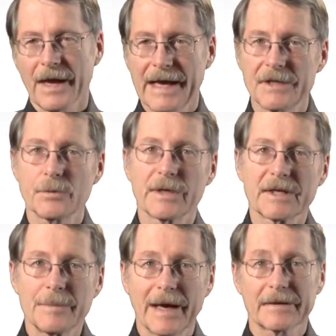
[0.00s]
And as you would
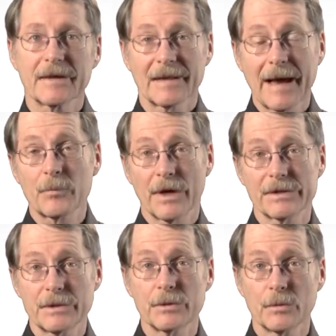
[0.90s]
expect, the
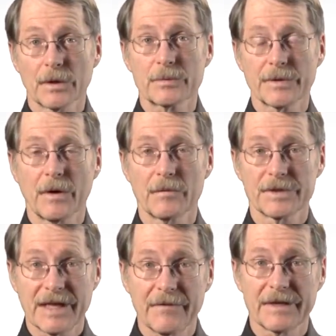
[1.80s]
LabQuest 2 works with over
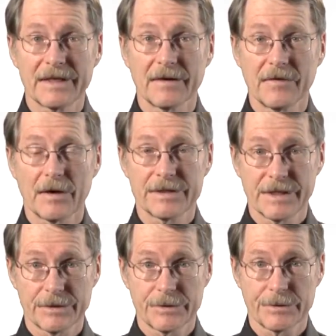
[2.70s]
70 of our
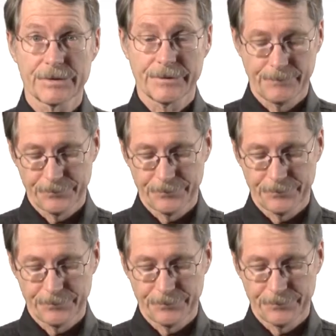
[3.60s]
sensors.